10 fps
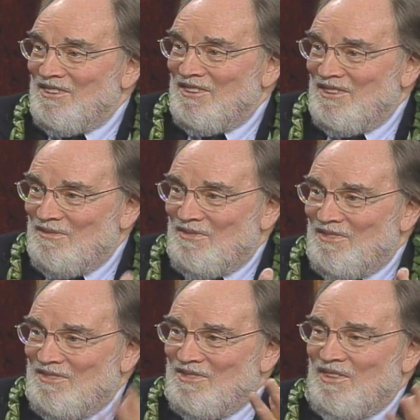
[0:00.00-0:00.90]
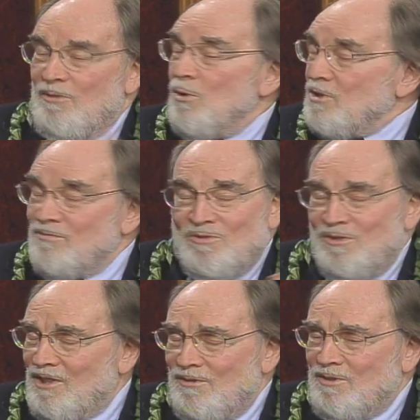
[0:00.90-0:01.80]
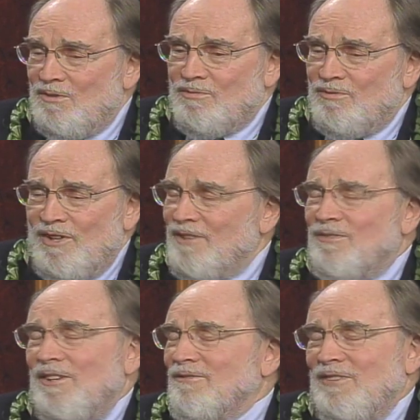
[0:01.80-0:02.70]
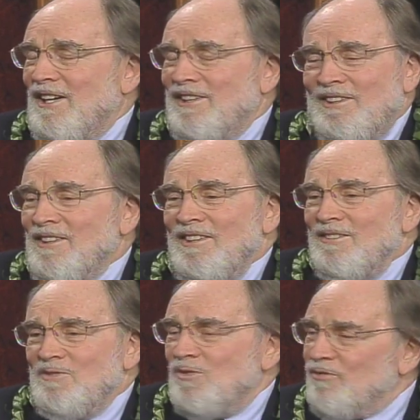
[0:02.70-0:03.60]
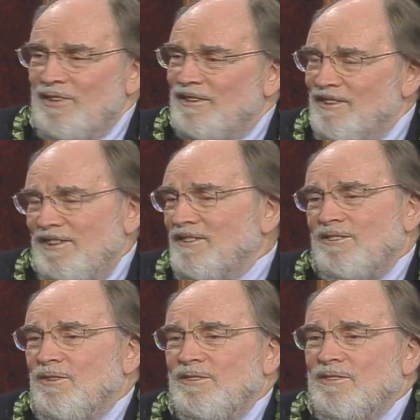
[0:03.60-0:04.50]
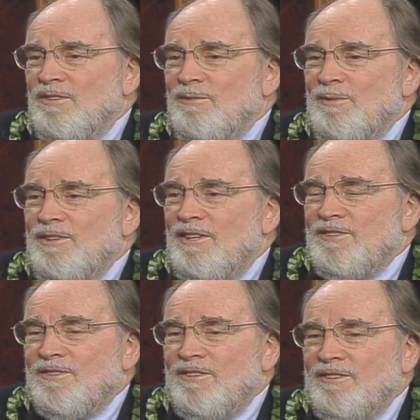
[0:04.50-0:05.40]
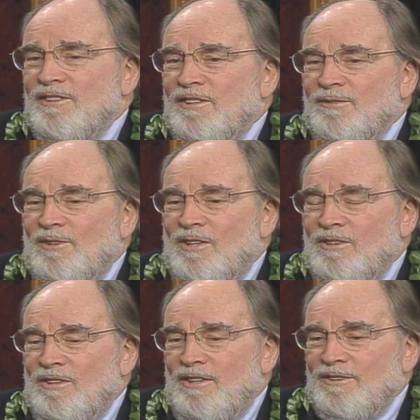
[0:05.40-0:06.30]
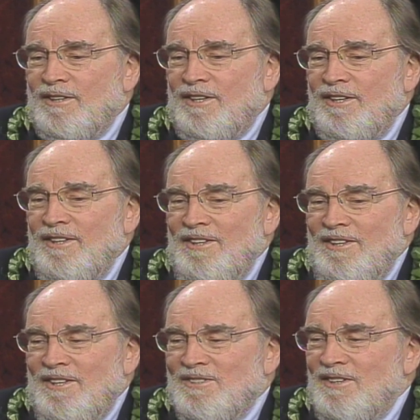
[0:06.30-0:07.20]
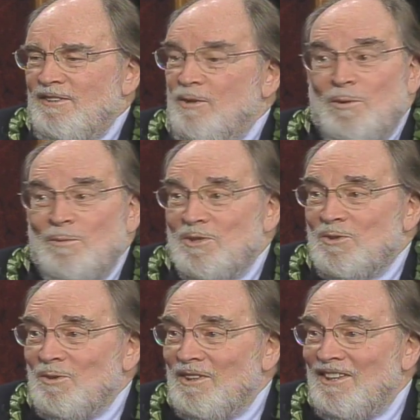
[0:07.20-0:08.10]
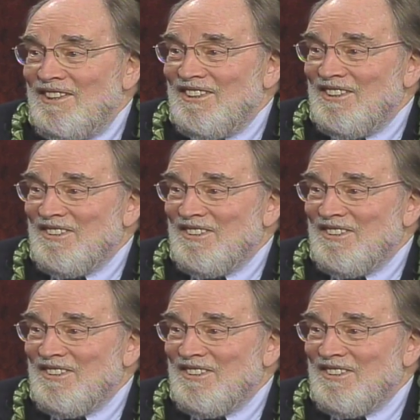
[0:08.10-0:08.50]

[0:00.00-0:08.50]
the, uh, sure. who's a very very fine friendly, couldn't couldn't be nicer at the end of a long, long day. I said, "We missed you and Hana at